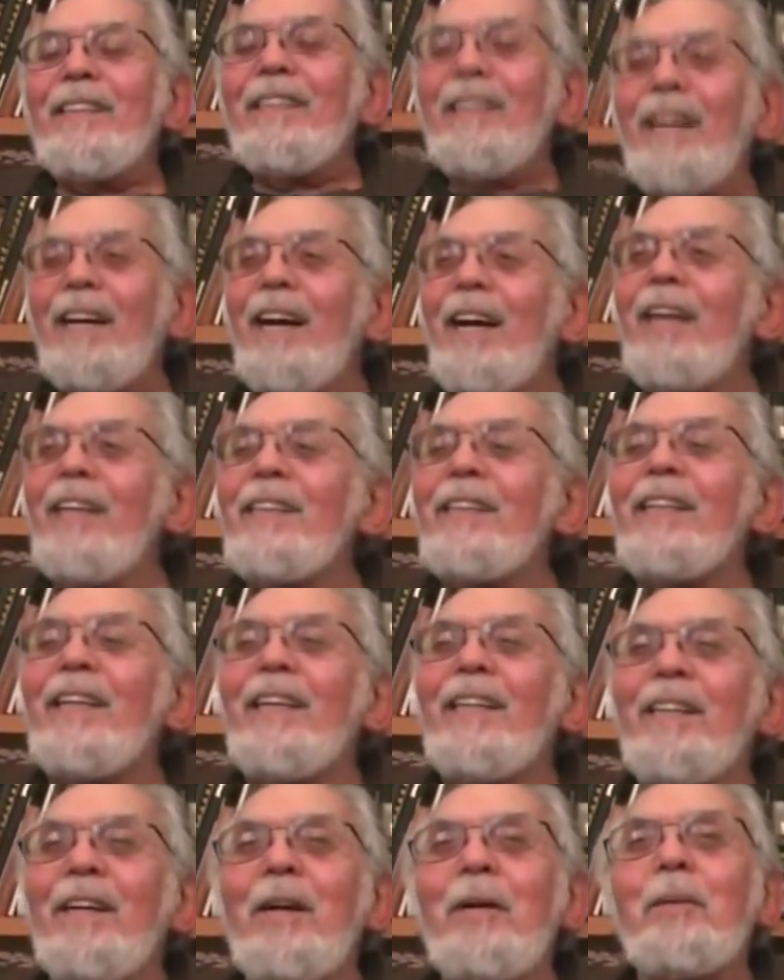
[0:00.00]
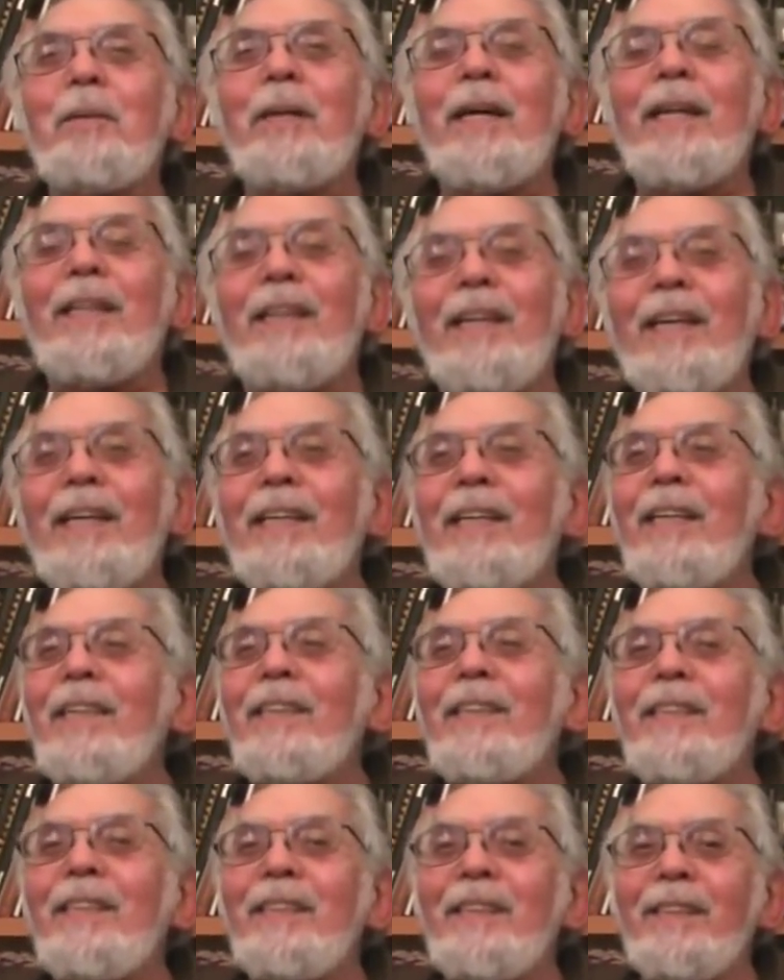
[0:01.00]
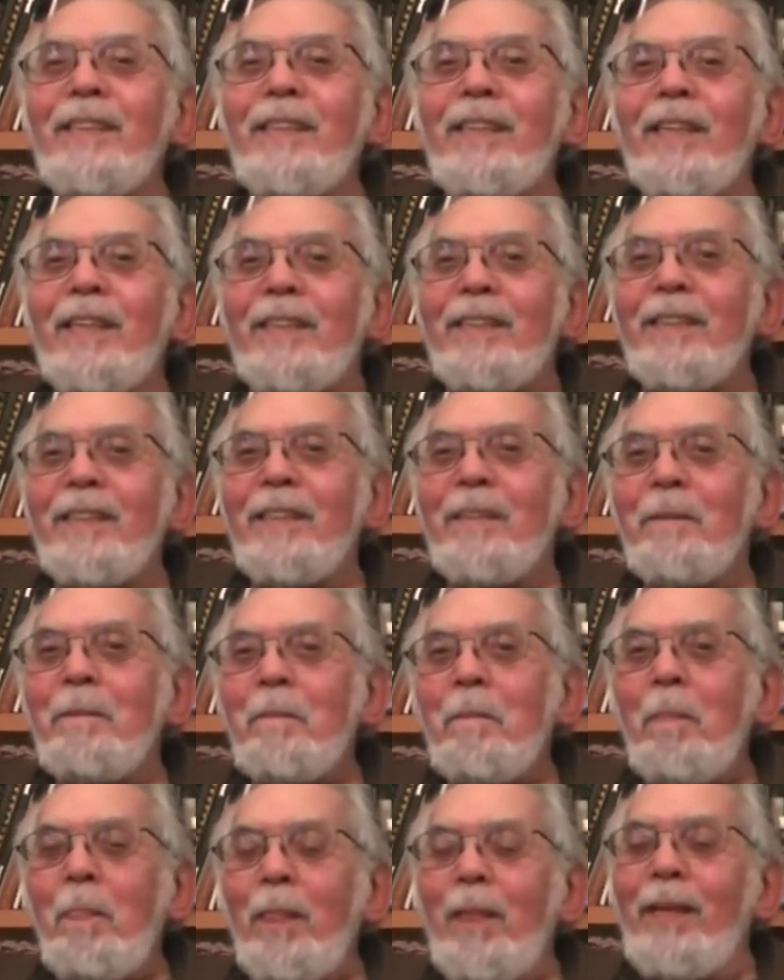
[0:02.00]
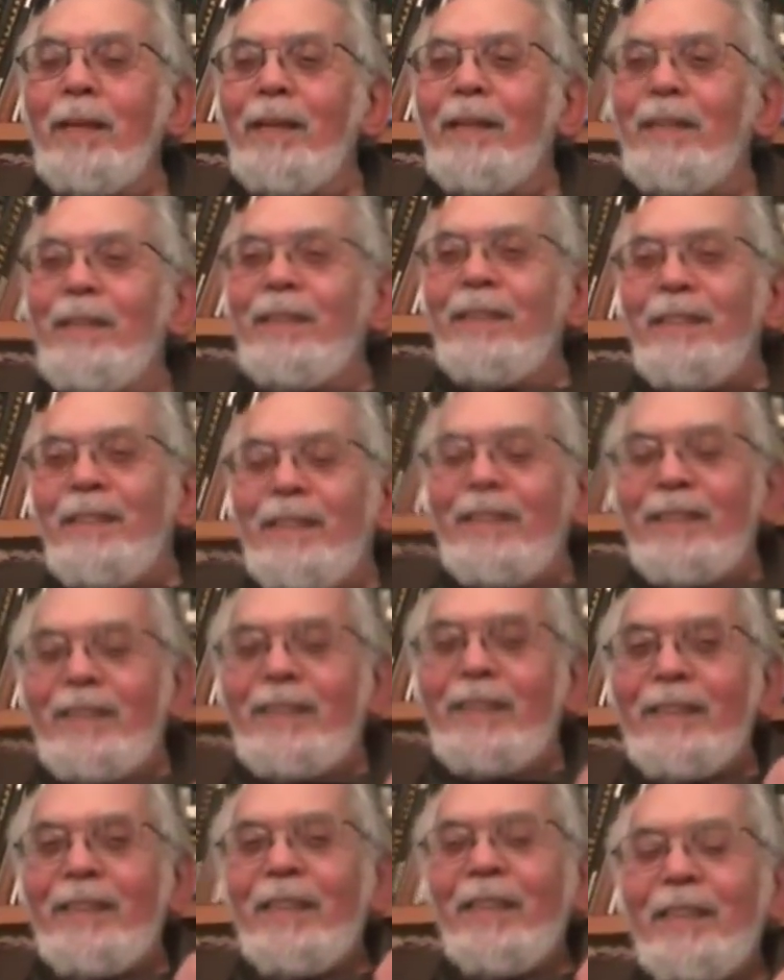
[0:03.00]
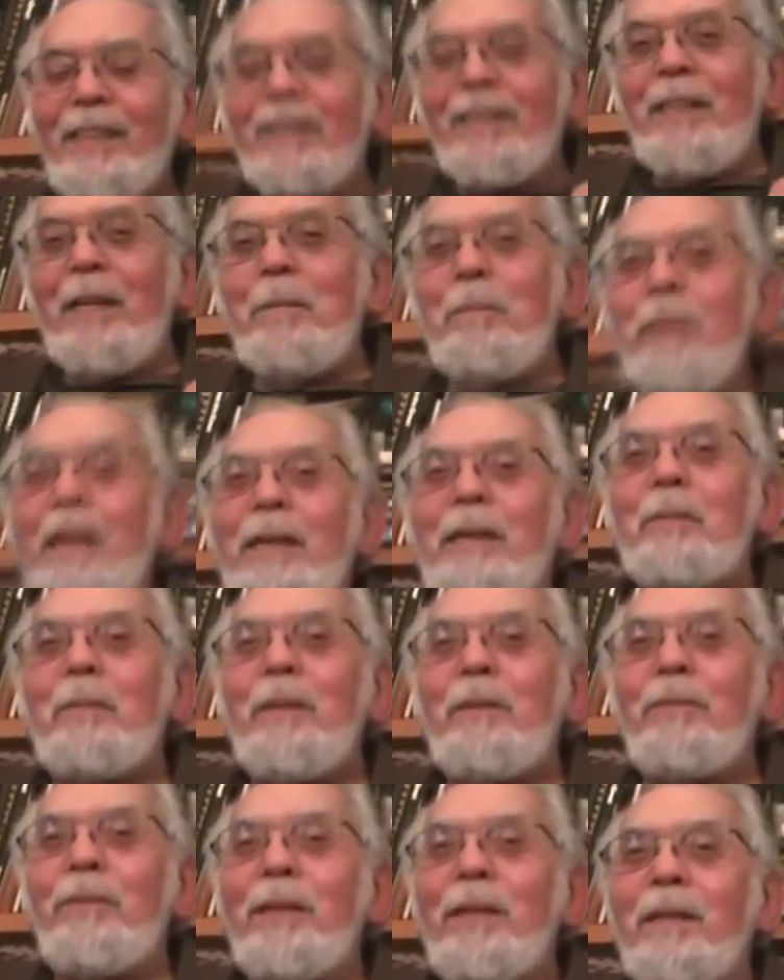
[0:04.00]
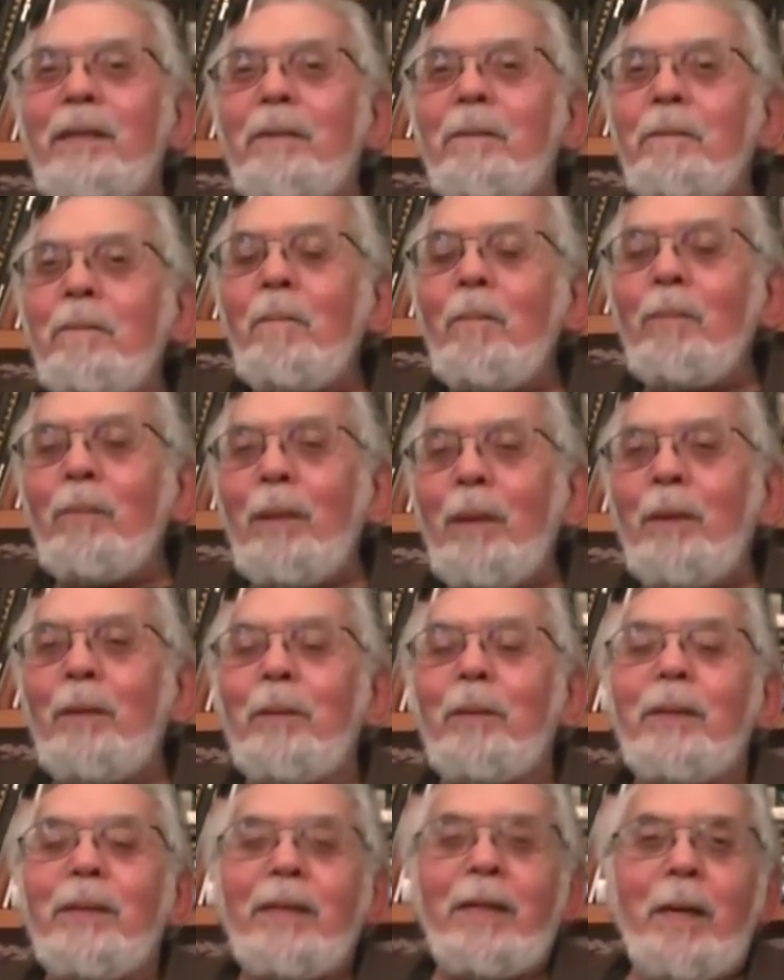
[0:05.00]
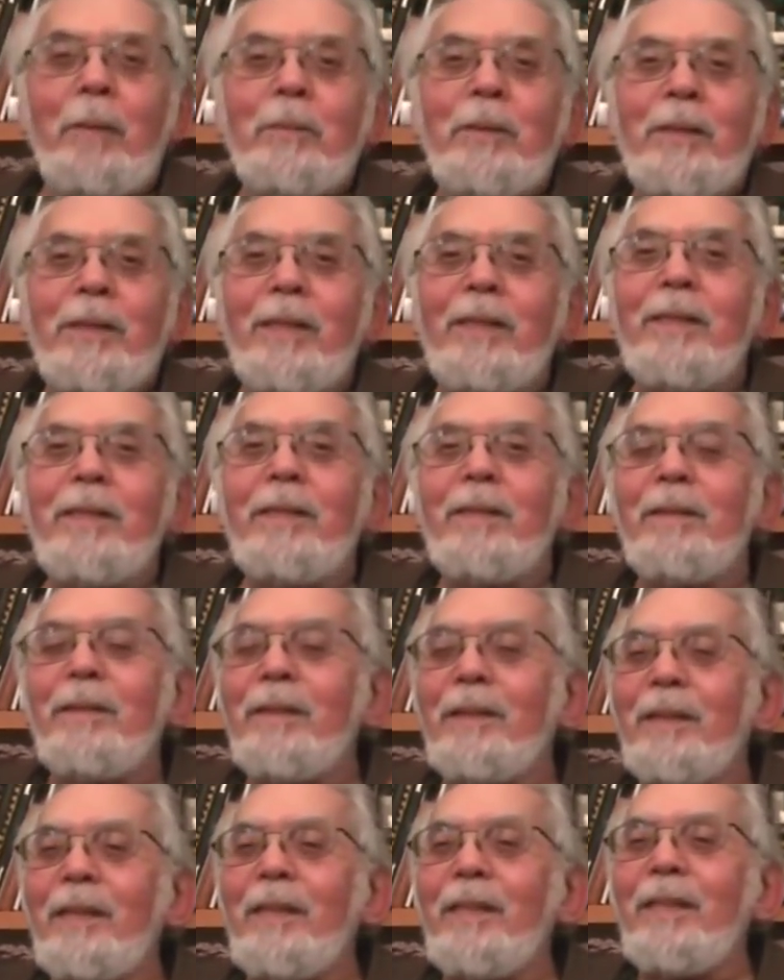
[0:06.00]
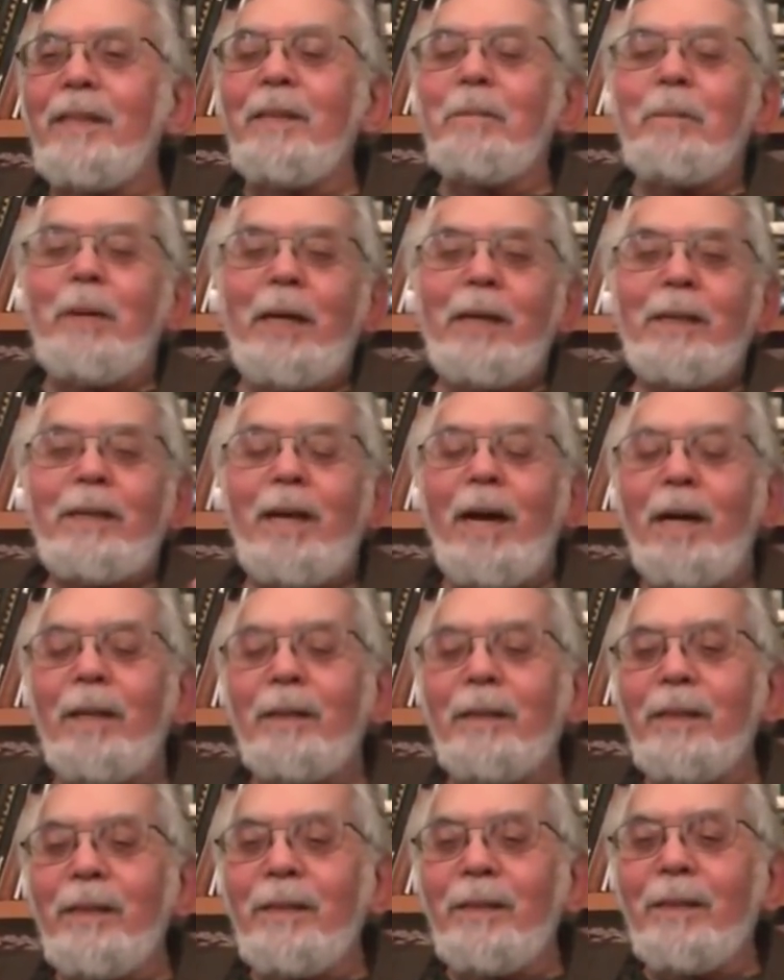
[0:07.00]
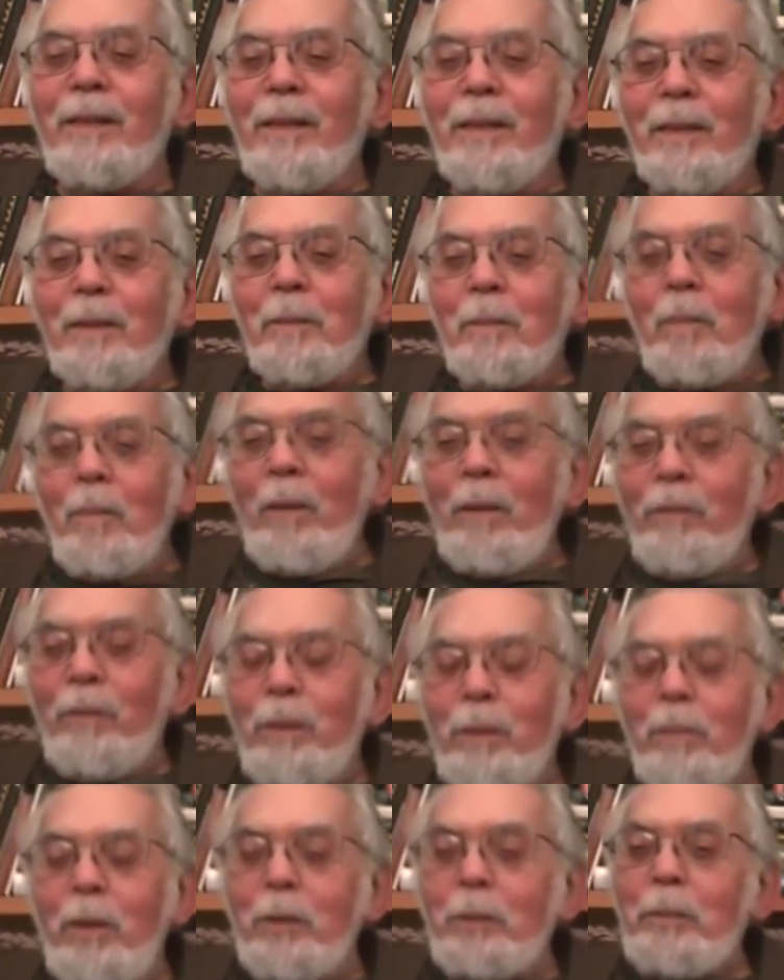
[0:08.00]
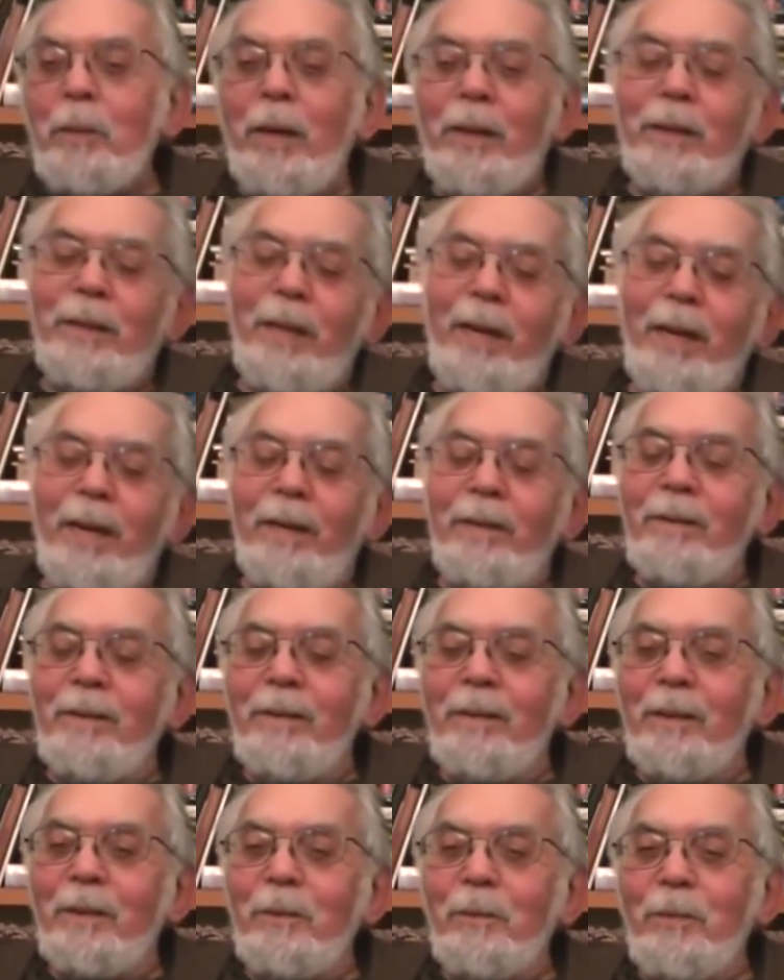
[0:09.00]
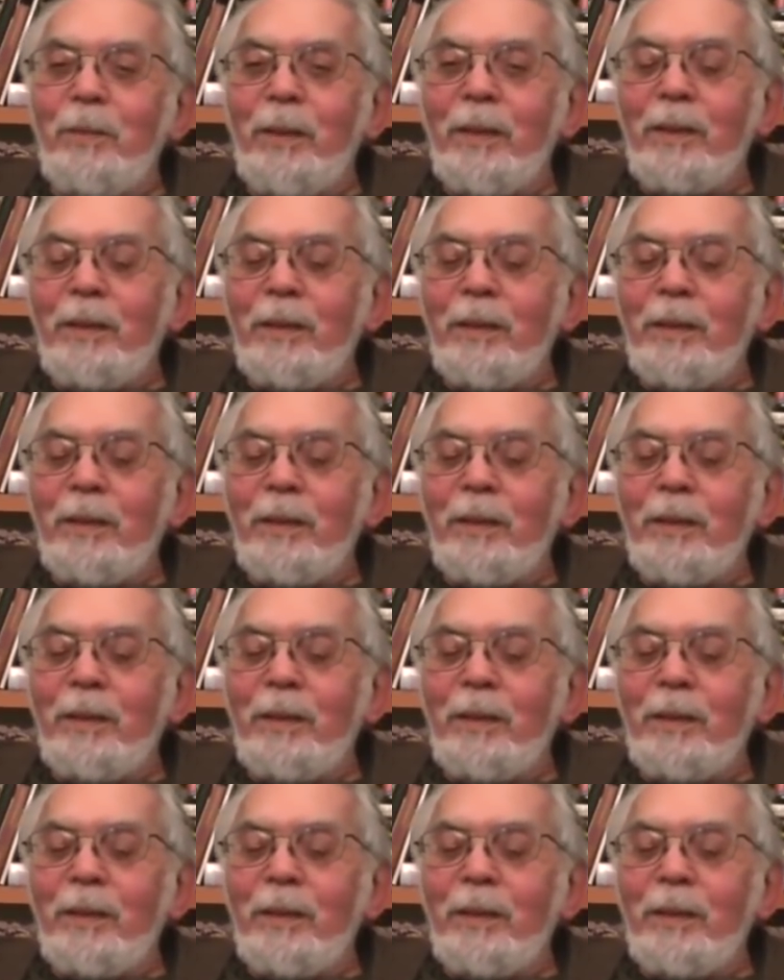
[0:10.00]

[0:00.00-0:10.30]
I said, oh, well, I guess this is it. It makes me feel, when it comes to see my colleagues, for the most part, Laird doesn't feel the